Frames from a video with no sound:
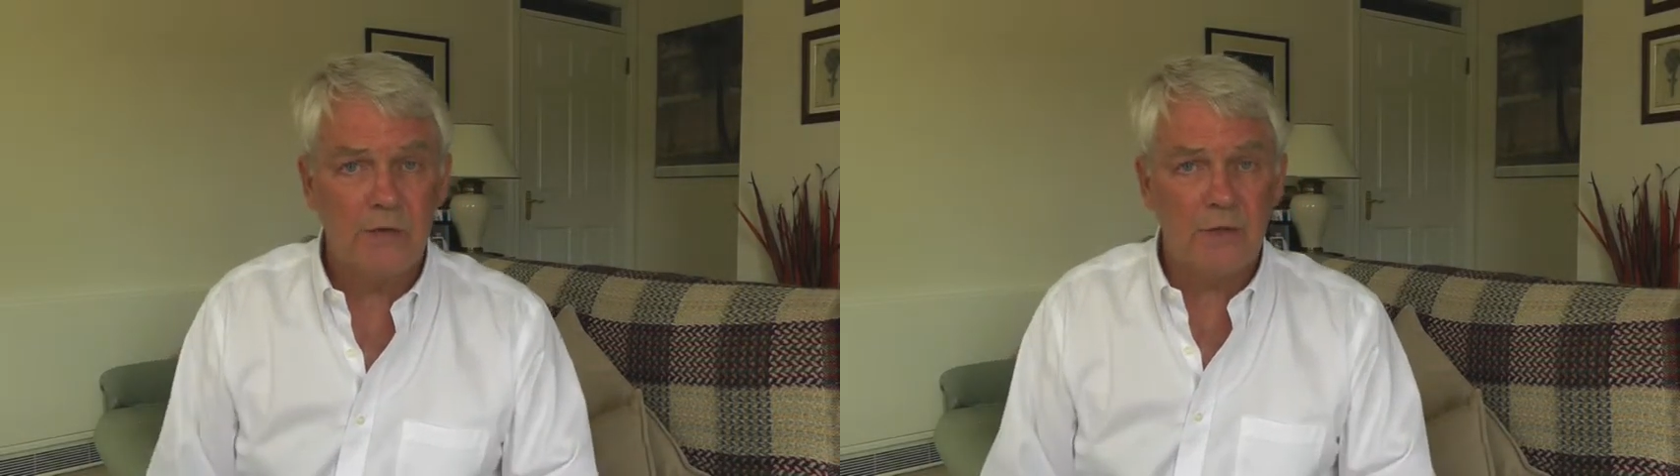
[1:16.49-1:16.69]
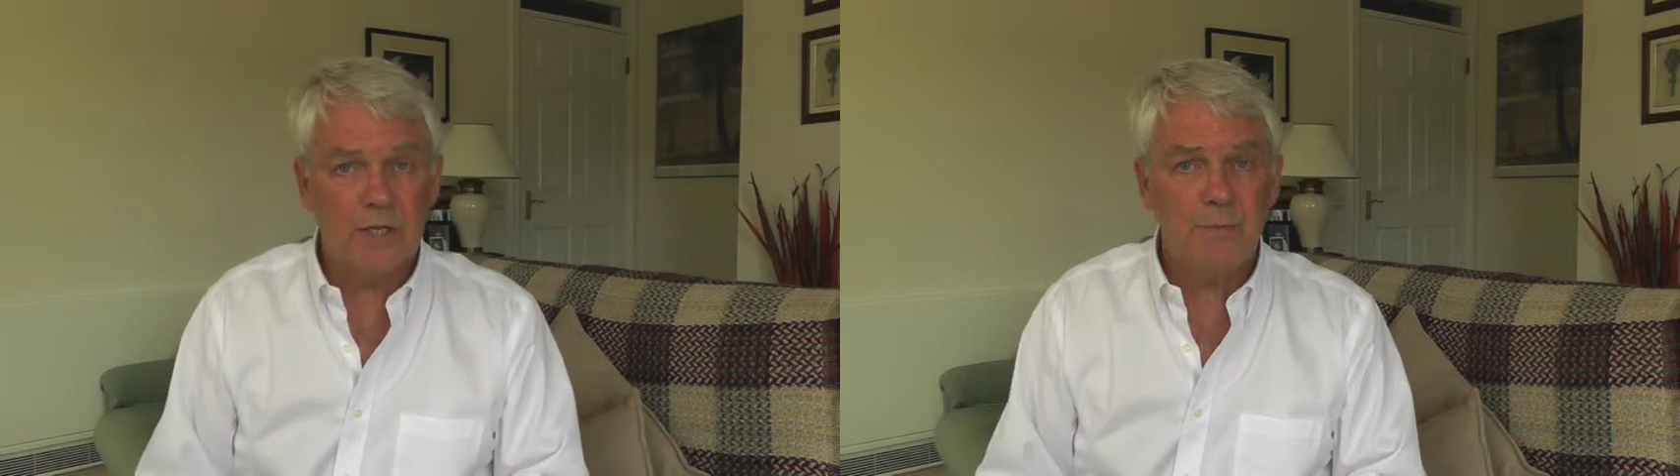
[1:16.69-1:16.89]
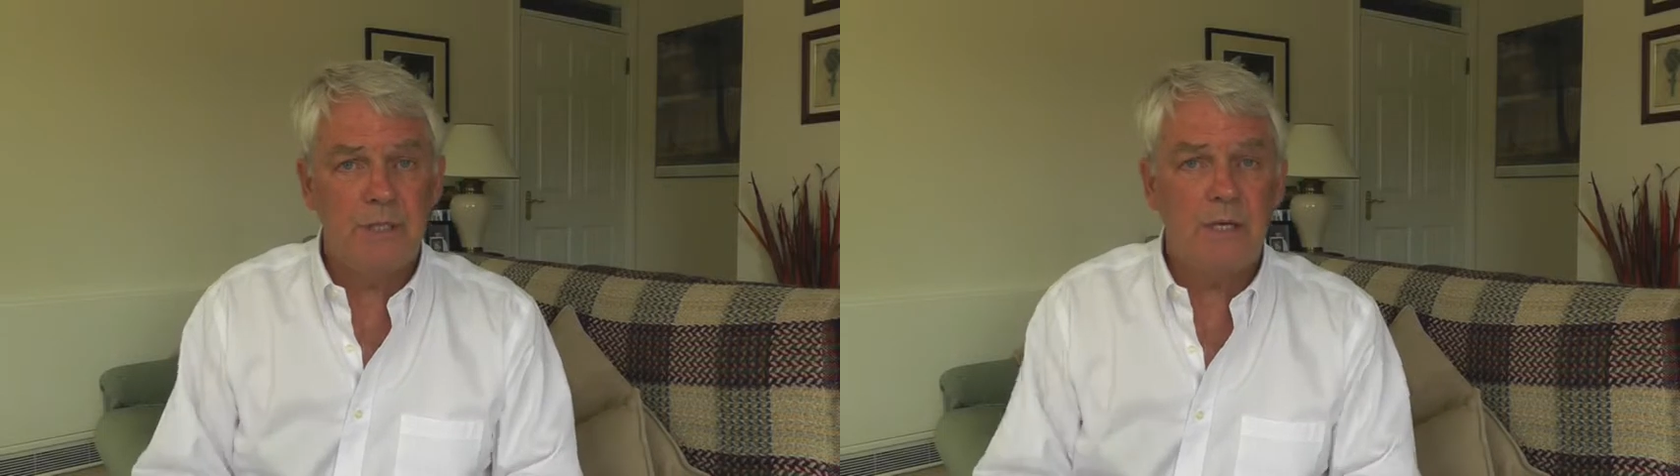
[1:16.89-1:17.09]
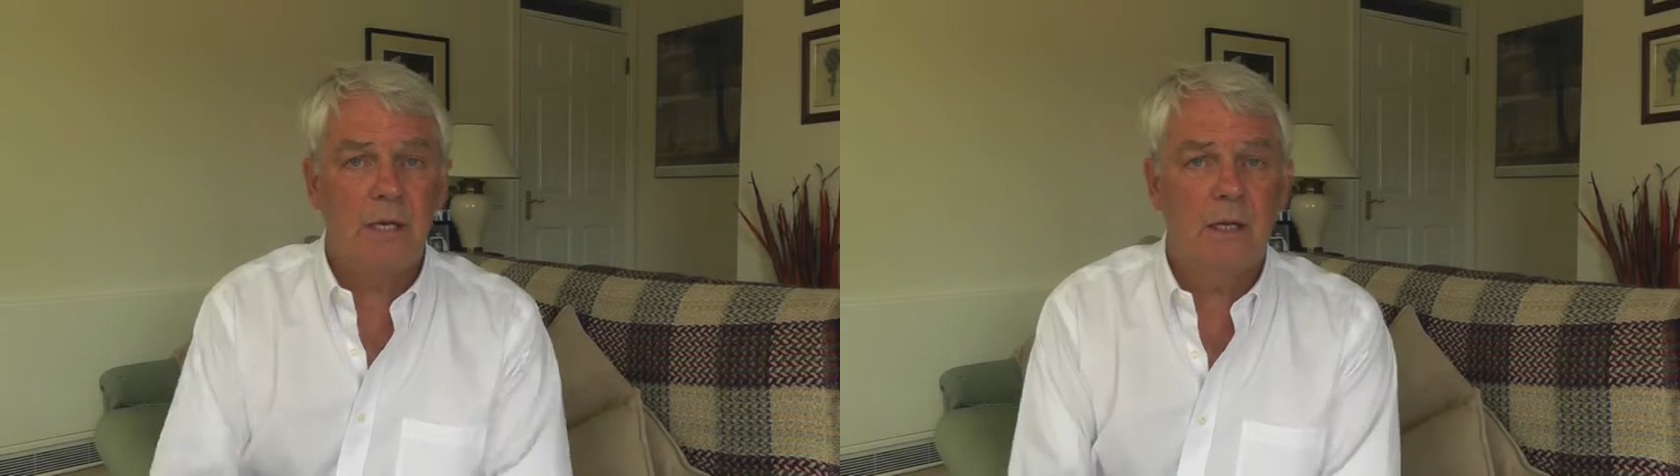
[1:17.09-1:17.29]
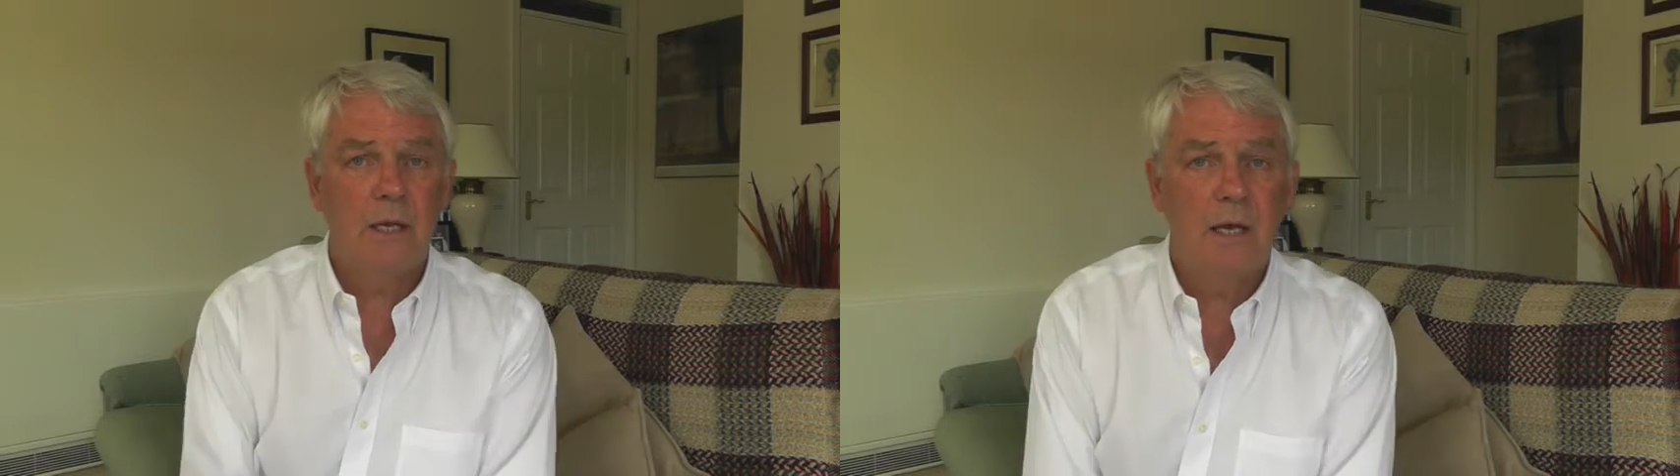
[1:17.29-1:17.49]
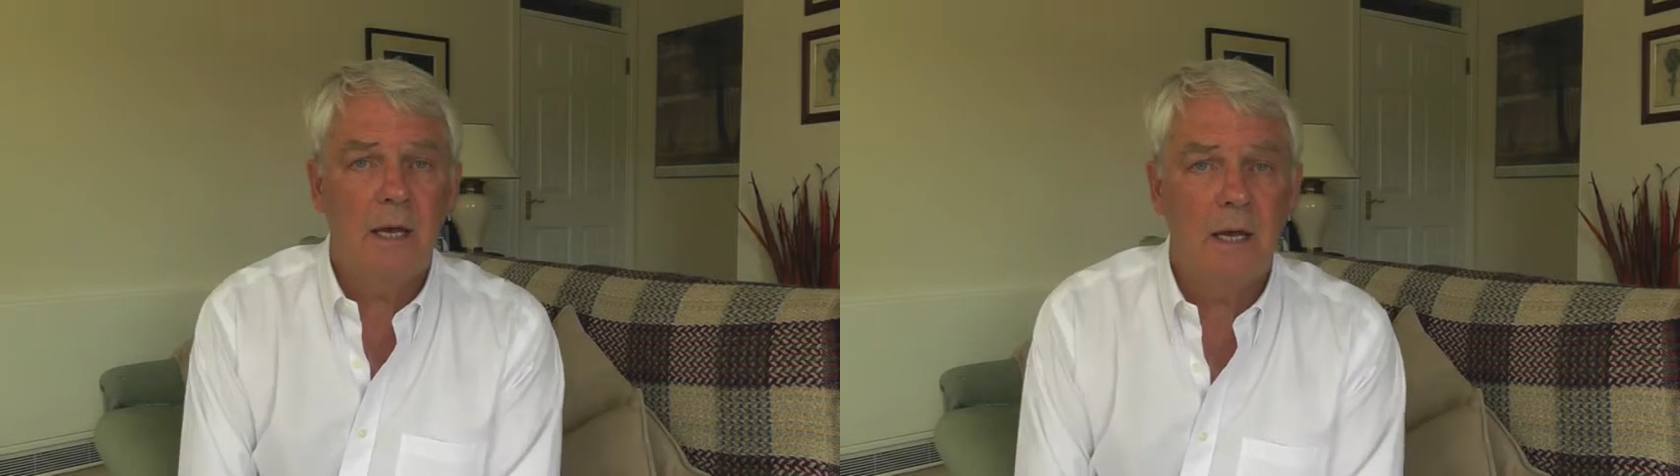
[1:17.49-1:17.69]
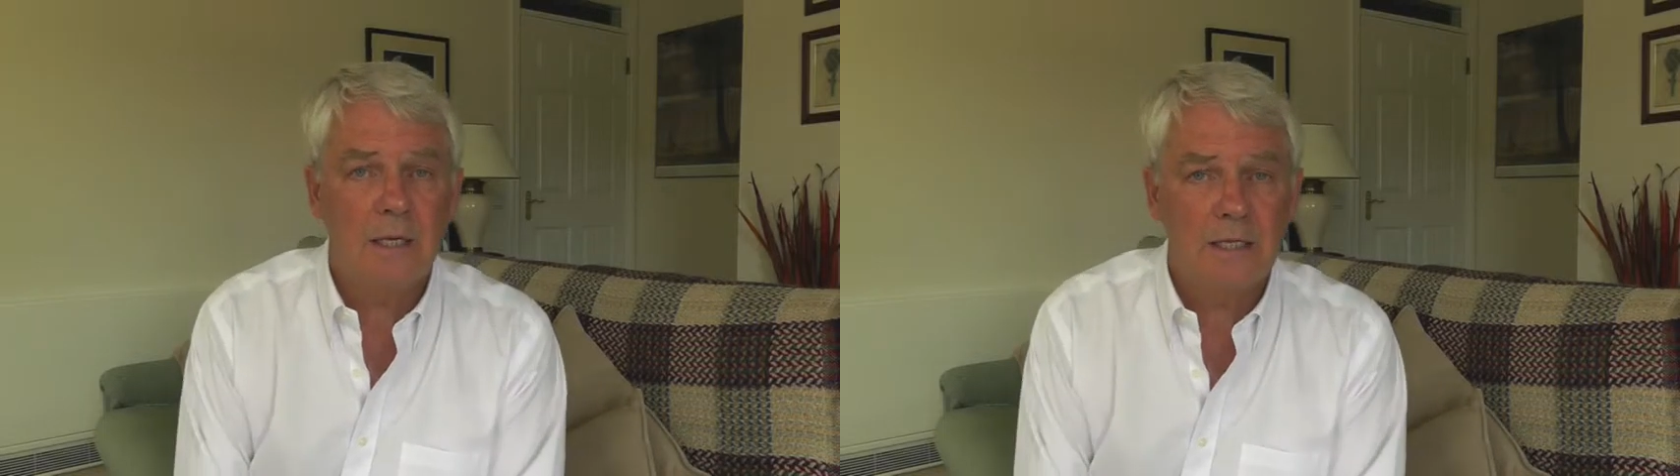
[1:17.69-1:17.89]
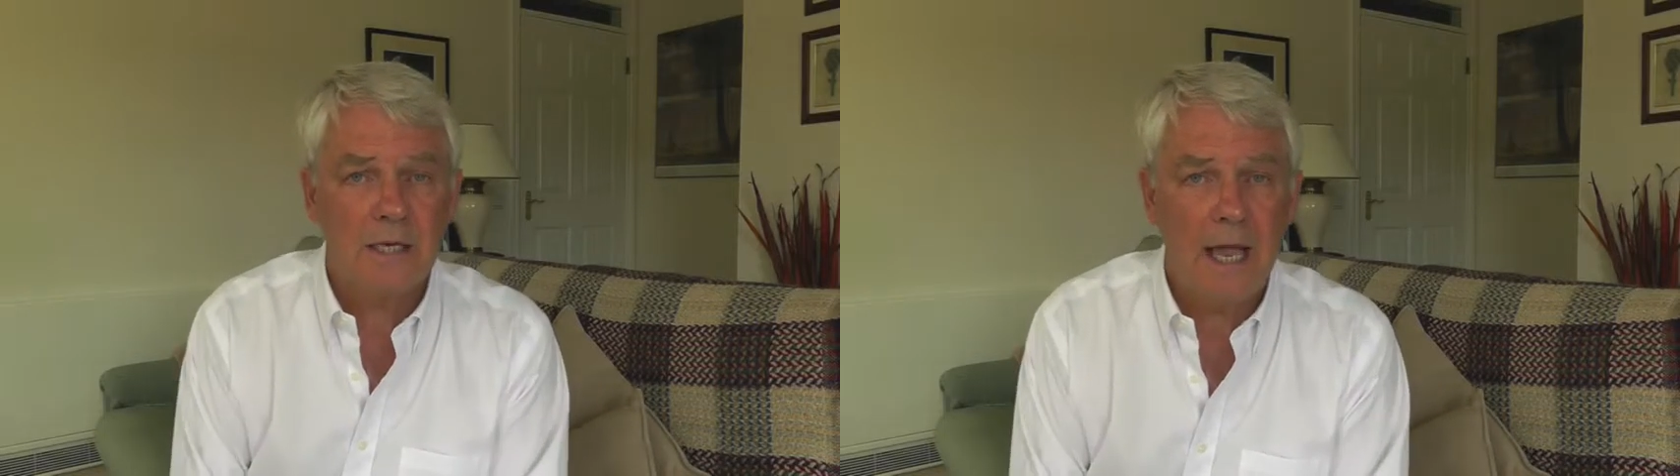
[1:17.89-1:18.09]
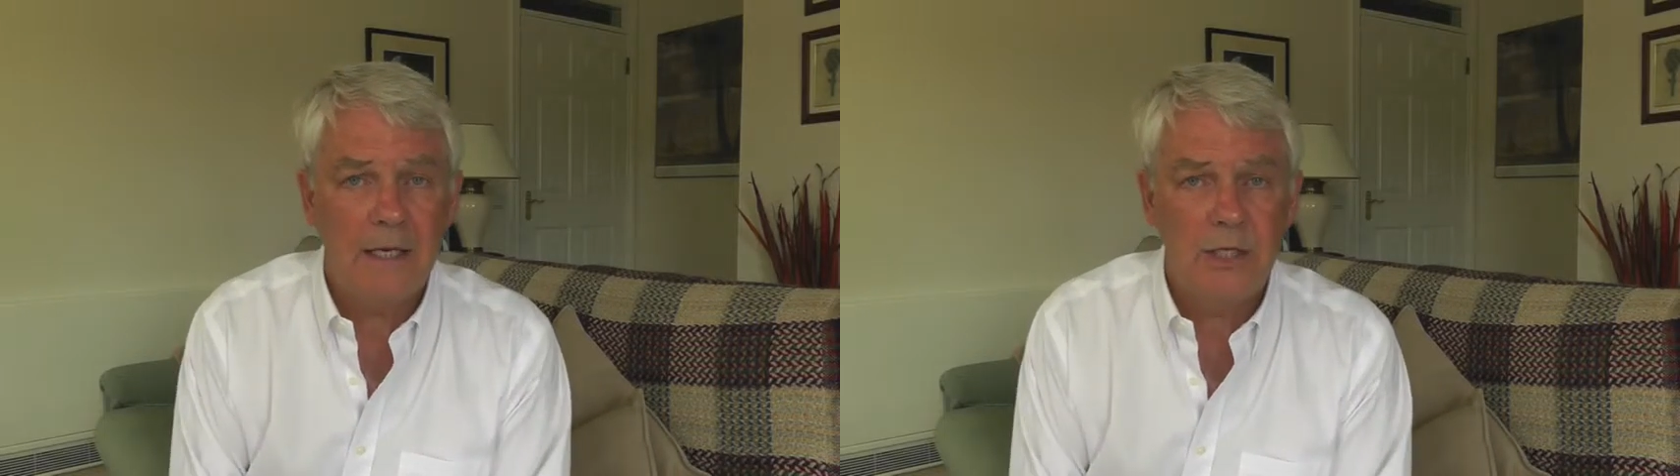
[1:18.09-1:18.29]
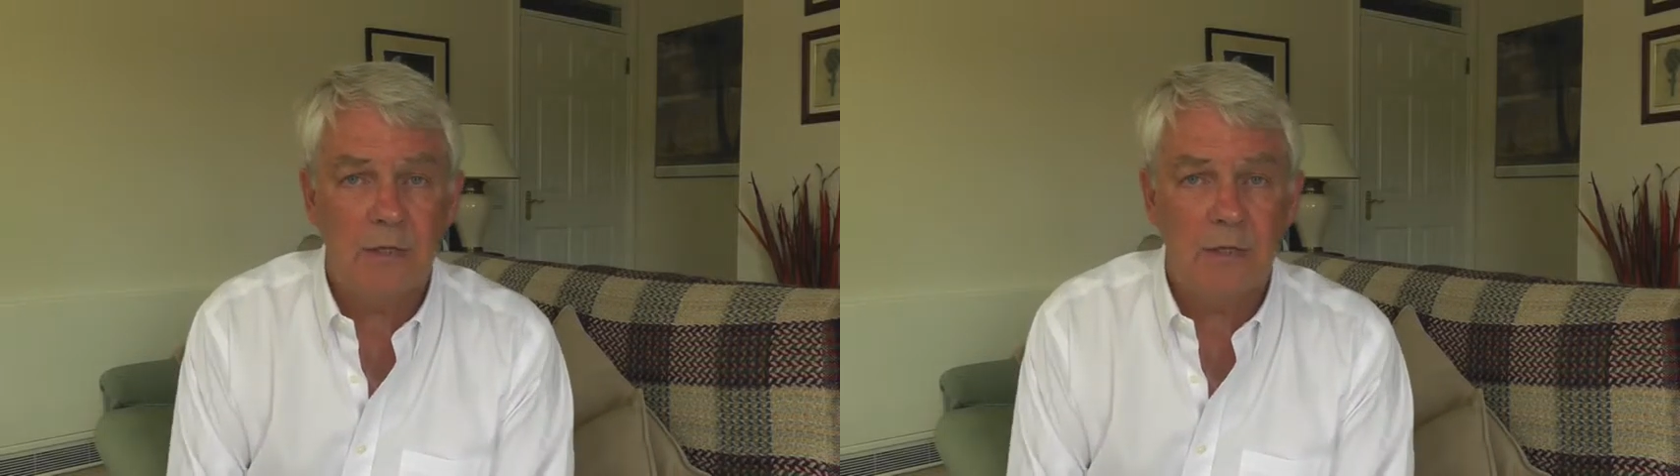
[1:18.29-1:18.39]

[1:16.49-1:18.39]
for this particular scan,